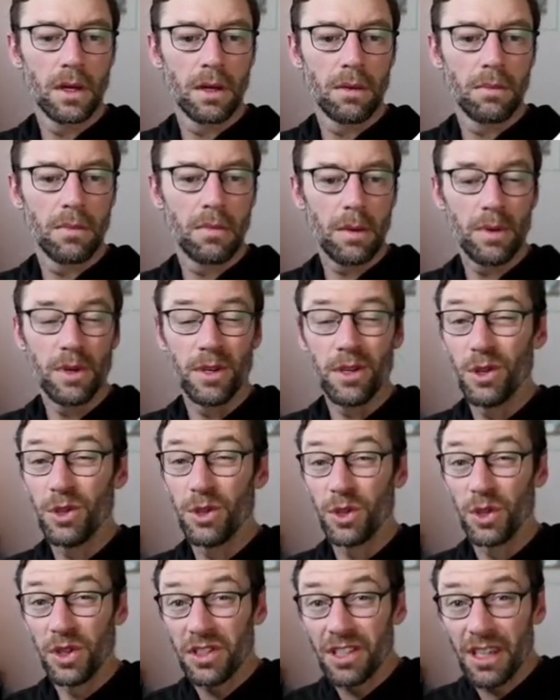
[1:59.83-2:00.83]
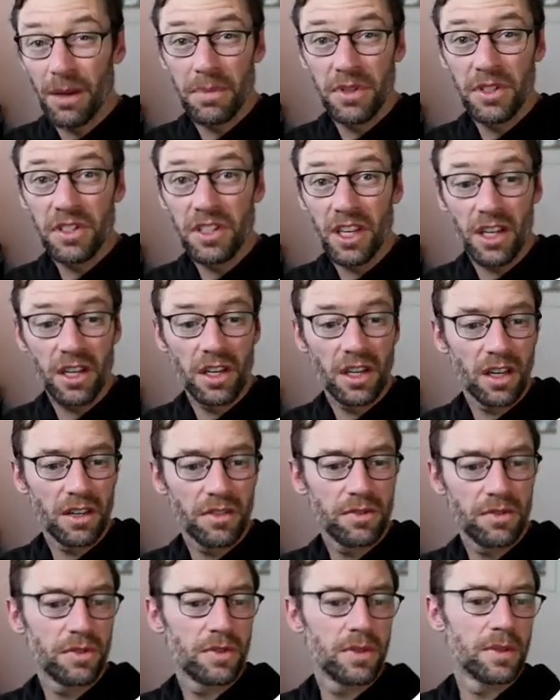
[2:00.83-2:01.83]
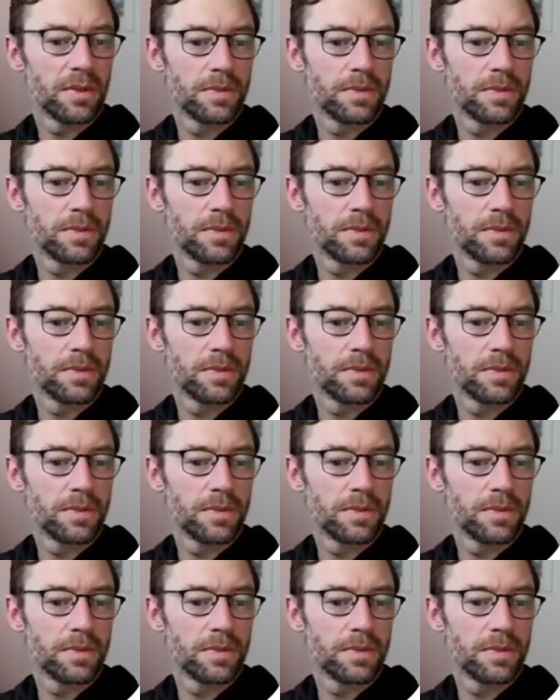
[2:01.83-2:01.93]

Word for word: maybe a user acceptance kickoff,